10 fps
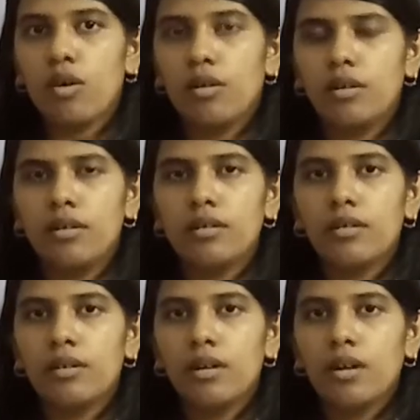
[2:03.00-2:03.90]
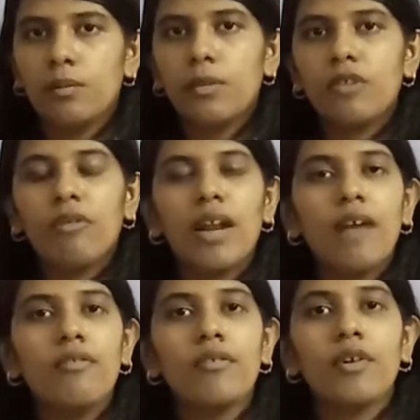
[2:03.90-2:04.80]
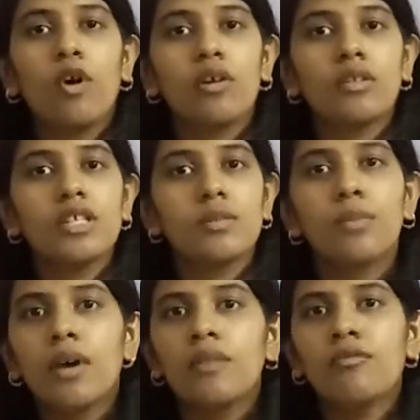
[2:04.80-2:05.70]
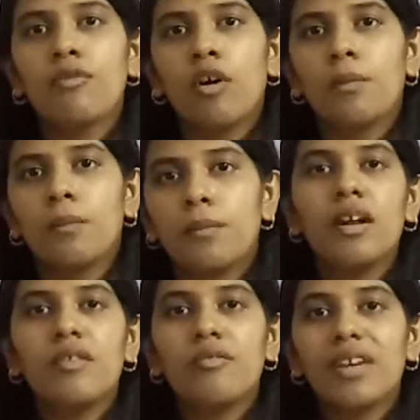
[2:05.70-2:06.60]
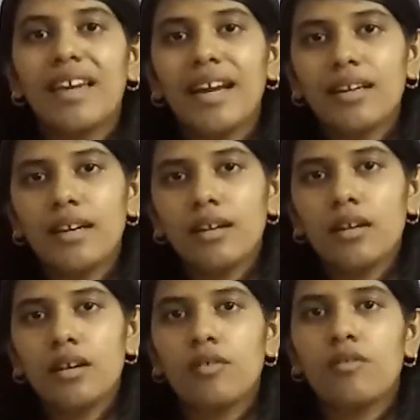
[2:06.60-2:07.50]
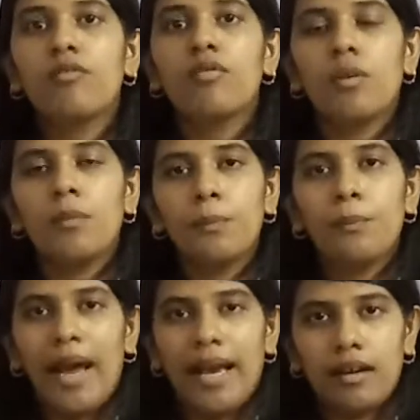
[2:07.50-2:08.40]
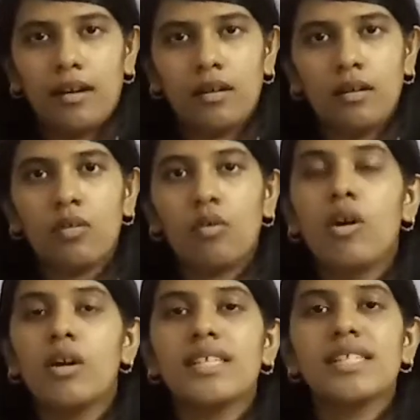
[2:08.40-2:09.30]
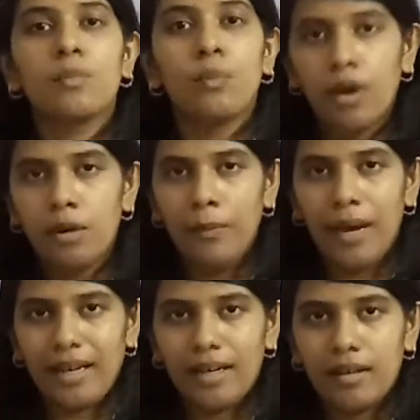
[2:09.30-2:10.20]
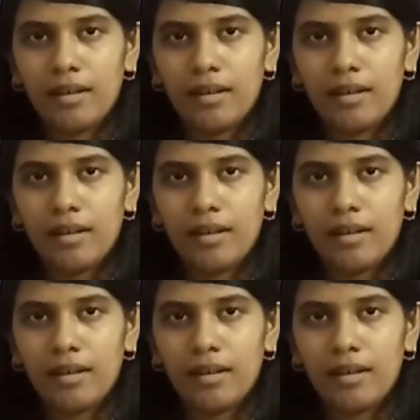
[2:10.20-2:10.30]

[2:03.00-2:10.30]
occurred. But where have we got the sperm from? We get it from a bank called as Sperm Bank.